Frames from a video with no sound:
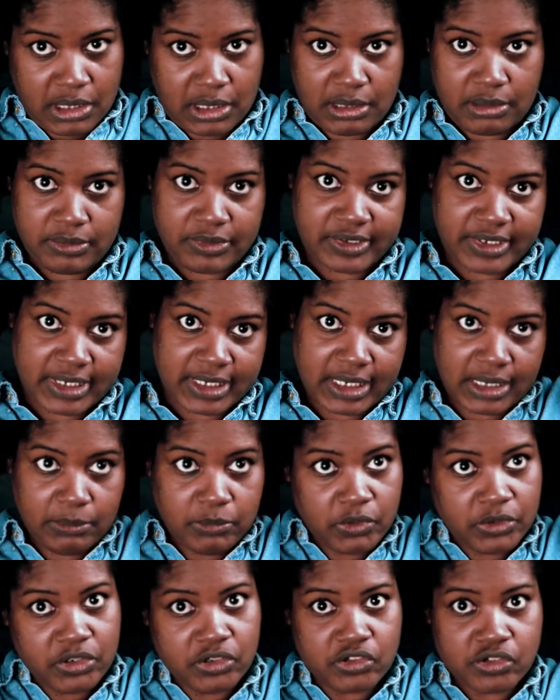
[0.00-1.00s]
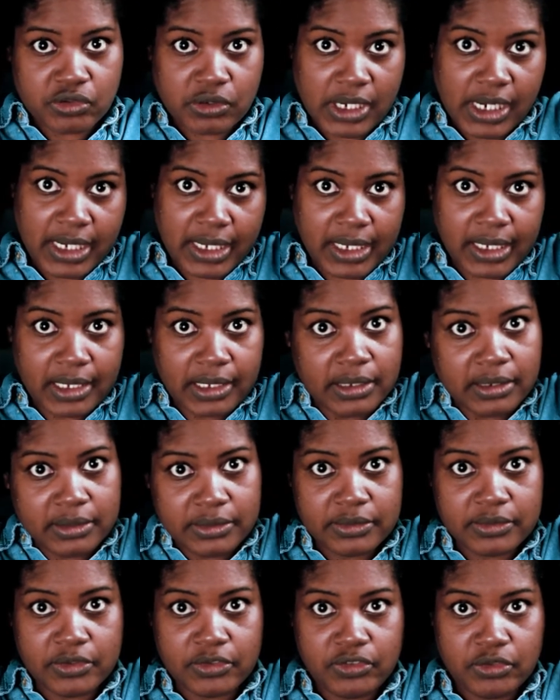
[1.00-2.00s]
I was like, I'm gonna try
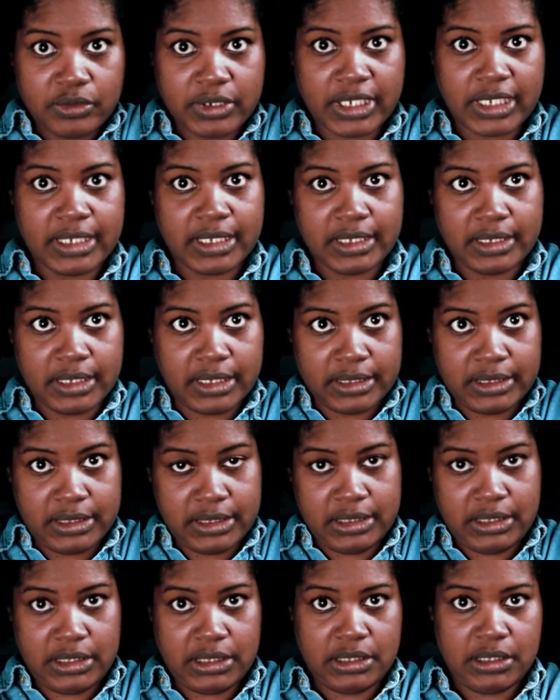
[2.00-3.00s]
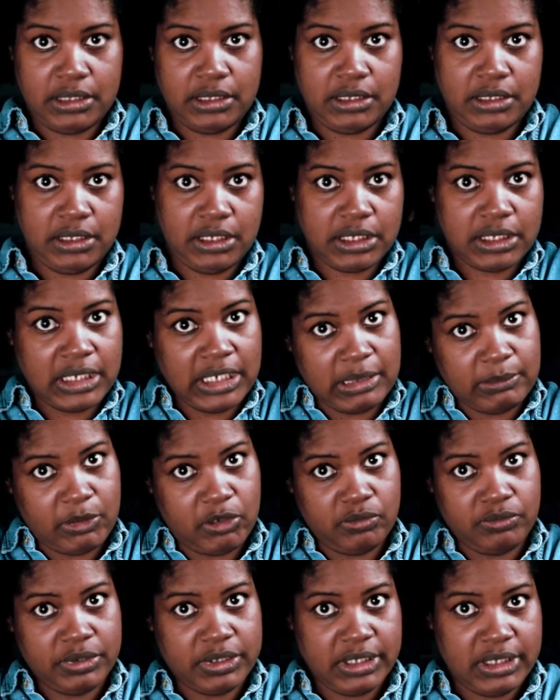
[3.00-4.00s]
to do that, and I did it, and it came
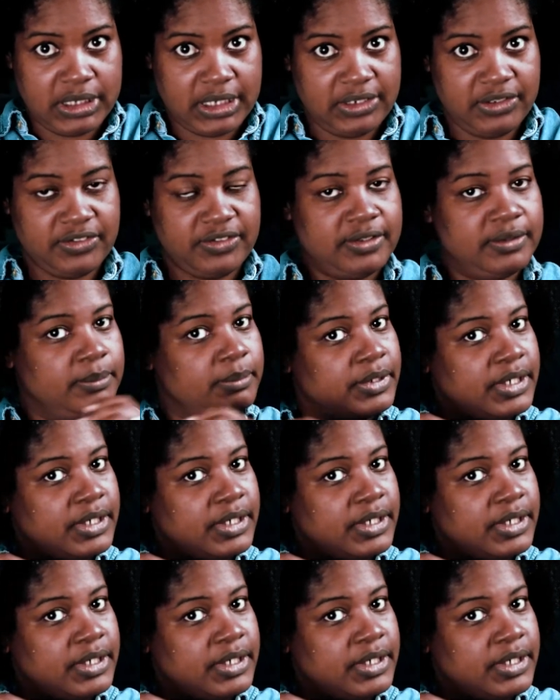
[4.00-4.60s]
out really nice.